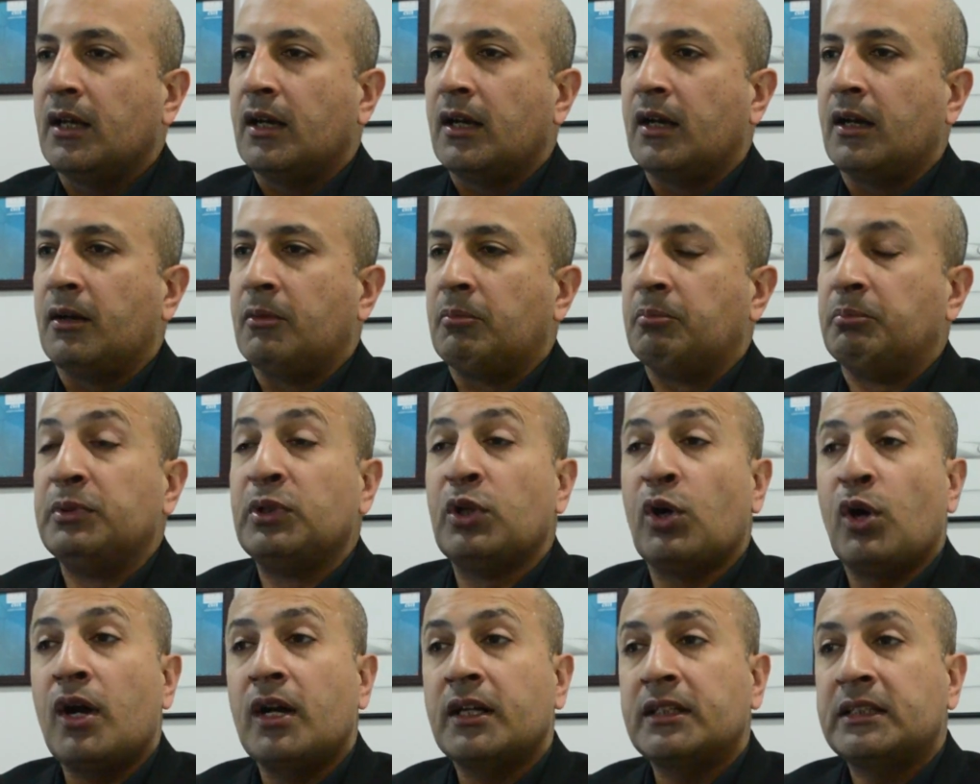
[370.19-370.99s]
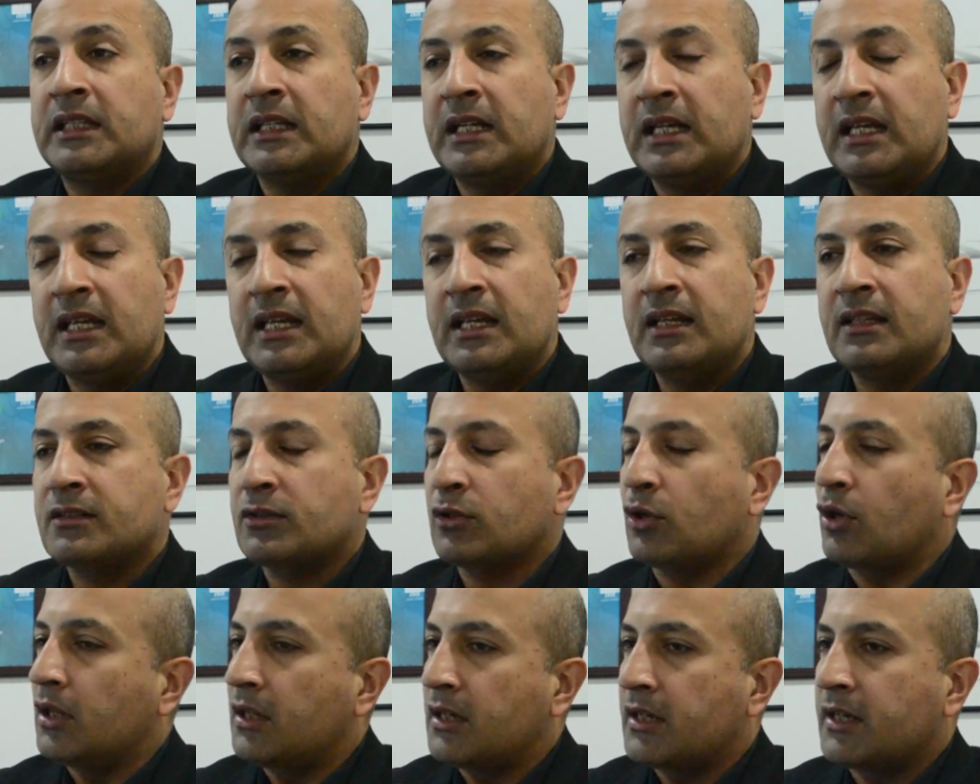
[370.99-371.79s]
Block 3
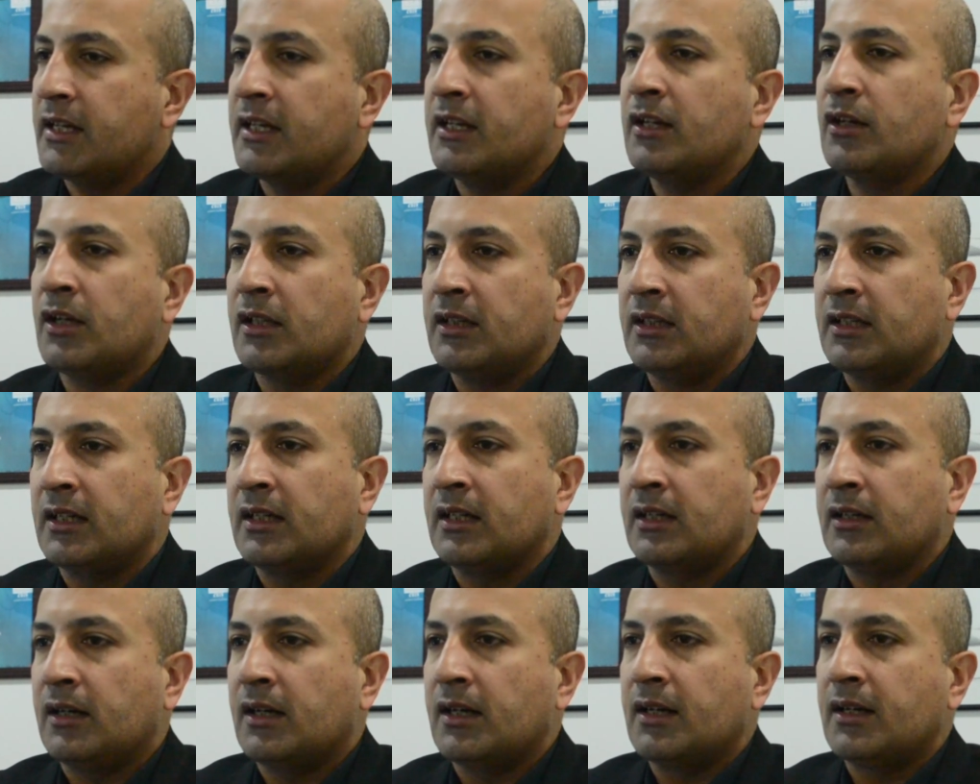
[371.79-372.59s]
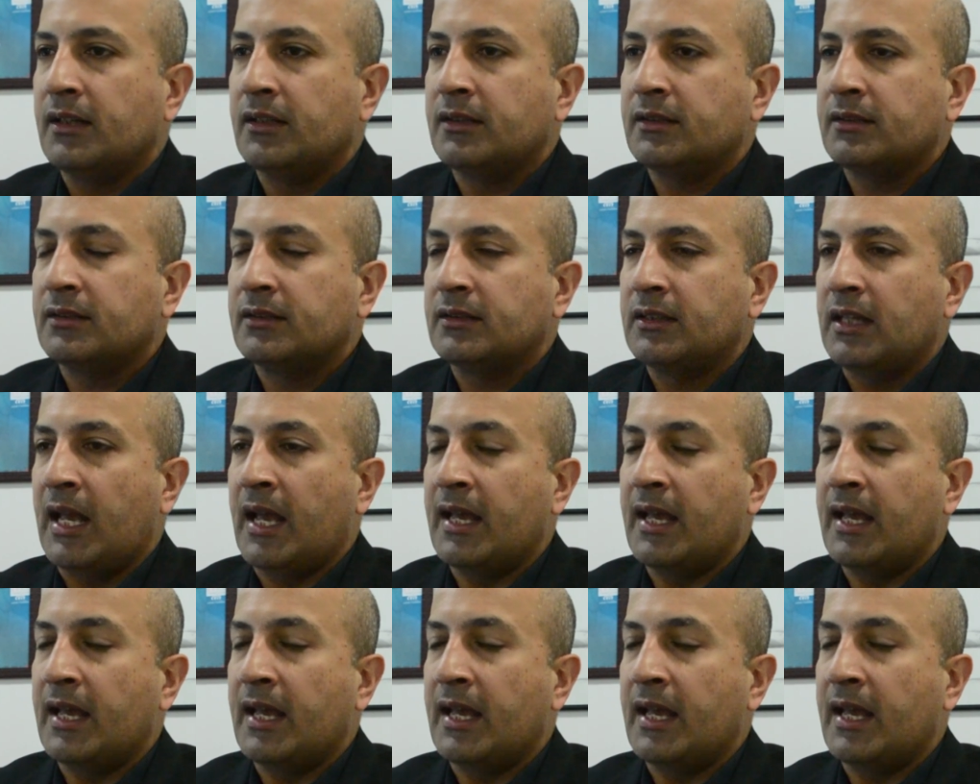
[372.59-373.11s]
is already on the cards.